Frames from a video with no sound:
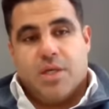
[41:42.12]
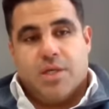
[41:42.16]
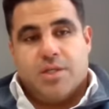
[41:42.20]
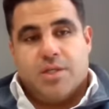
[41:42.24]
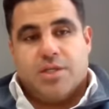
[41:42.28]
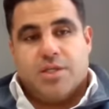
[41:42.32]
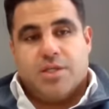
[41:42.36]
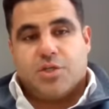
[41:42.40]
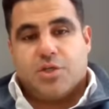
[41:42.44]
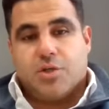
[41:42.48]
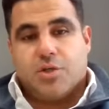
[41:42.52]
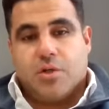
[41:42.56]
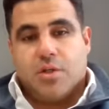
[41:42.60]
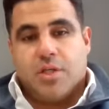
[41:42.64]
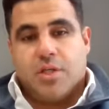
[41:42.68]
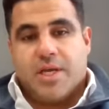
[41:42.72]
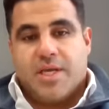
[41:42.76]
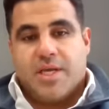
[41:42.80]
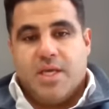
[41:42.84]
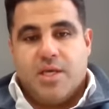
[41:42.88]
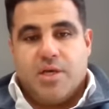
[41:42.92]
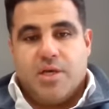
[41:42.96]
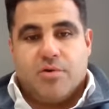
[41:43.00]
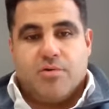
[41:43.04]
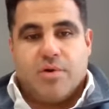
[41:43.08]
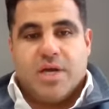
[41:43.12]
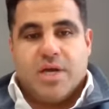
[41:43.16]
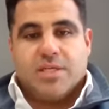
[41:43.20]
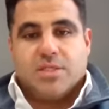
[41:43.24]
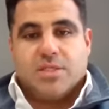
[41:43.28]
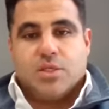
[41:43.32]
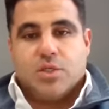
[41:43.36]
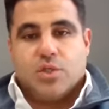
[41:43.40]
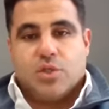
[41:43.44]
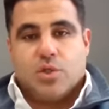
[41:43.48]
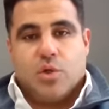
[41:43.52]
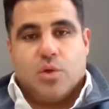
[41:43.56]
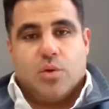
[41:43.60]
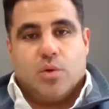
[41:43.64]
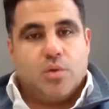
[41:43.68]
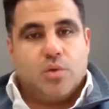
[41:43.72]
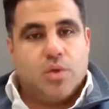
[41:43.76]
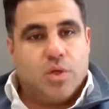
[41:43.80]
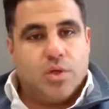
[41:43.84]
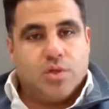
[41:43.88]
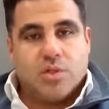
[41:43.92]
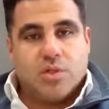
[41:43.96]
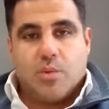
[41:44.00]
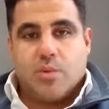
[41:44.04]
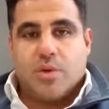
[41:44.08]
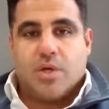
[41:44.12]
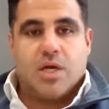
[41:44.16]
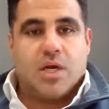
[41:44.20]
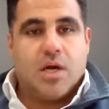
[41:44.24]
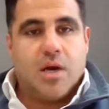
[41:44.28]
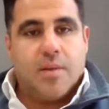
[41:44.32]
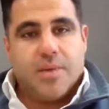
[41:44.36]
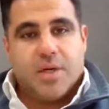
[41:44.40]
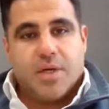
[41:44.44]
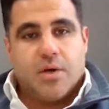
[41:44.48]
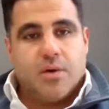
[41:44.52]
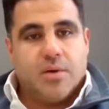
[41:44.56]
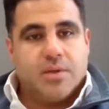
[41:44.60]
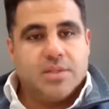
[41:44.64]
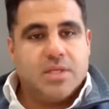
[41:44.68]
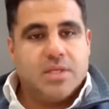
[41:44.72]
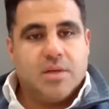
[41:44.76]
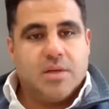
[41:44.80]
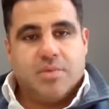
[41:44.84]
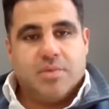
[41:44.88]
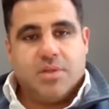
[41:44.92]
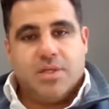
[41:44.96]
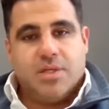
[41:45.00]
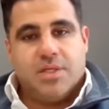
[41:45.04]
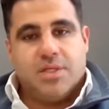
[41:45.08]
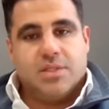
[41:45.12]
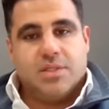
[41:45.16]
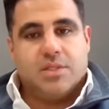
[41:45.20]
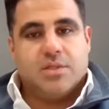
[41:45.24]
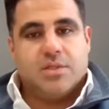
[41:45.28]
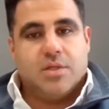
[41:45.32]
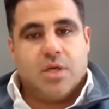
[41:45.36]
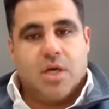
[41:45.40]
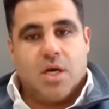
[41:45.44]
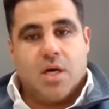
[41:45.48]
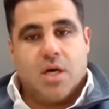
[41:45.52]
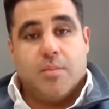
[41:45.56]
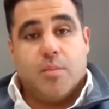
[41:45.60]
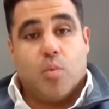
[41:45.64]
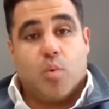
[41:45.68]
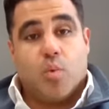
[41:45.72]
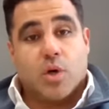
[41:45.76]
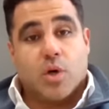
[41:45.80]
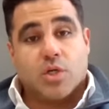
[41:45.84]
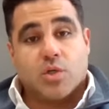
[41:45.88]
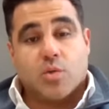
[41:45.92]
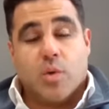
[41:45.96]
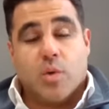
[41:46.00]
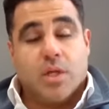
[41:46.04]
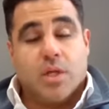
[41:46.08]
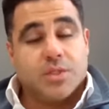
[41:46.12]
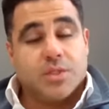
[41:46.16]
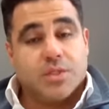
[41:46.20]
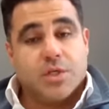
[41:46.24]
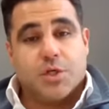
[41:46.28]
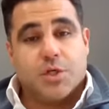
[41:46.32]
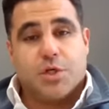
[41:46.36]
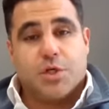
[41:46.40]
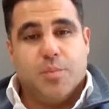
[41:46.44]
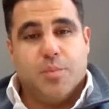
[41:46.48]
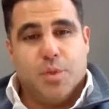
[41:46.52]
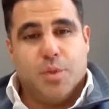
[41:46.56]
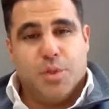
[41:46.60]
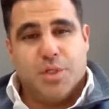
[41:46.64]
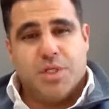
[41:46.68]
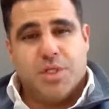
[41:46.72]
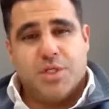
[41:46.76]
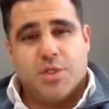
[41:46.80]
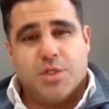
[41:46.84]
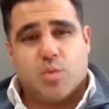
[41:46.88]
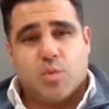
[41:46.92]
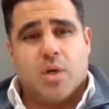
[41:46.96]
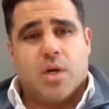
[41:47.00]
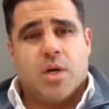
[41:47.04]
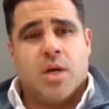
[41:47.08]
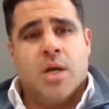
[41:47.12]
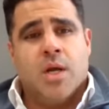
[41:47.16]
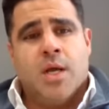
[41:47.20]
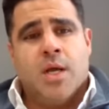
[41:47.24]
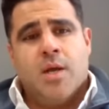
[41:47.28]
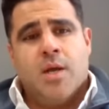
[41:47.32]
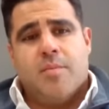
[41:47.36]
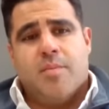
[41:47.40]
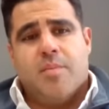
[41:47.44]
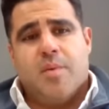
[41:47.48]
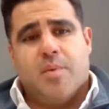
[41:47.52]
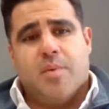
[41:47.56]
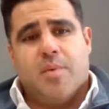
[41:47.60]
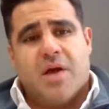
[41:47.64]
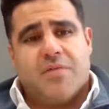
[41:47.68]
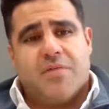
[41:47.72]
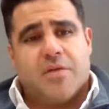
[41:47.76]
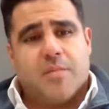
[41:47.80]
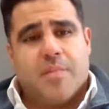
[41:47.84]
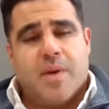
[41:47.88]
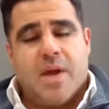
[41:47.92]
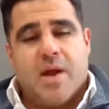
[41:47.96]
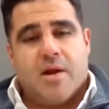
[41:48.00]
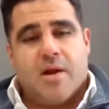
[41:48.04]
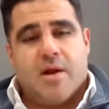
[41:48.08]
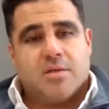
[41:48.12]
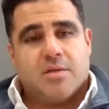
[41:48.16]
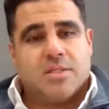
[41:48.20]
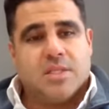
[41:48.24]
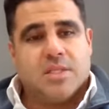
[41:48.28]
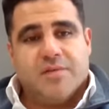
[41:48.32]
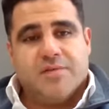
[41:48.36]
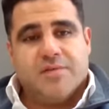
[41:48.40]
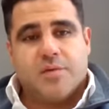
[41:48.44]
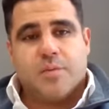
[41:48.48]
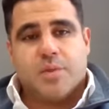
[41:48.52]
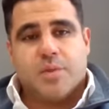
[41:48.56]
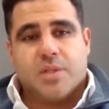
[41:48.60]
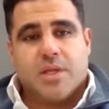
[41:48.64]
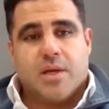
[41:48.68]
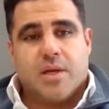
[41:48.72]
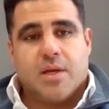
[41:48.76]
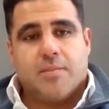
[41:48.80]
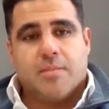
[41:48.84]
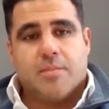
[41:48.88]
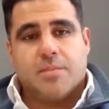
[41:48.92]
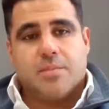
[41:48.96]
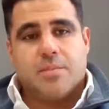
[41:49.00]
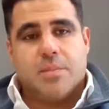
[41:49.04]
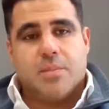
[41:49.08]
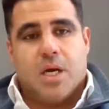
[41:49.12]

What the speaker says: additional like egress, so someone could come and go as they please. Works well in certain communities where people have their parents living with them.